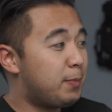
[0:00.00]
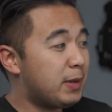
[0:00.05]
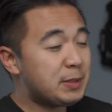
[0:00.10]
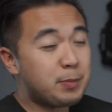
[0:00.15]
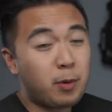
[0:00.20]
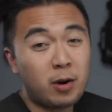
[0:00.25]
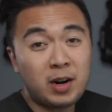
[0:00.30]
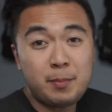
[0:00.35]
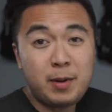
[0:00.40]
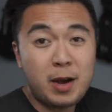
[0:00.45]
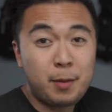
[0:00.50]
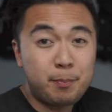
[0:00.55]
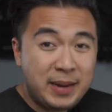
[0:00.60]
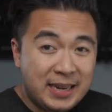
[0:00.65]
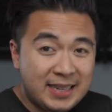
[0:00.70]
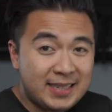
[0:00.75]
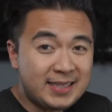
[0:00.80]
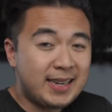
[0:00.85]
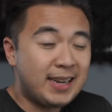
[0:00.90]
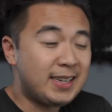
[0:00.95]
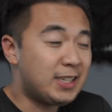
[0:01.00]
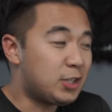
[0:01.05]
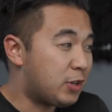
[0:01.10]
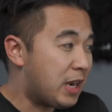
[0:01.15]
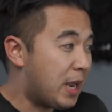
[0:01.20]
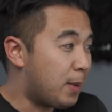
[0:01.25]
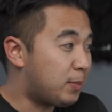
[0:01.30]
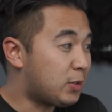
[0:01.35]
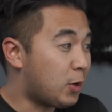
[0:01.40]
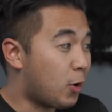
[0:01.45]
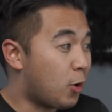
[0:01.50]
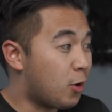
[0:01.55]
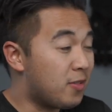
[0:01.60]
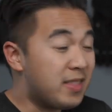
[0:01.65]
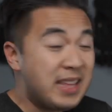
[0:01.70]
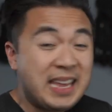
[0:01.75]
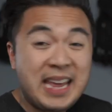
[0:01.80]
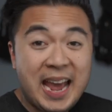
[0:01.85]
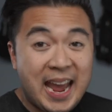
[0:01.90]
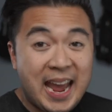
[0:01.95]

The best part about Peak Design straps are the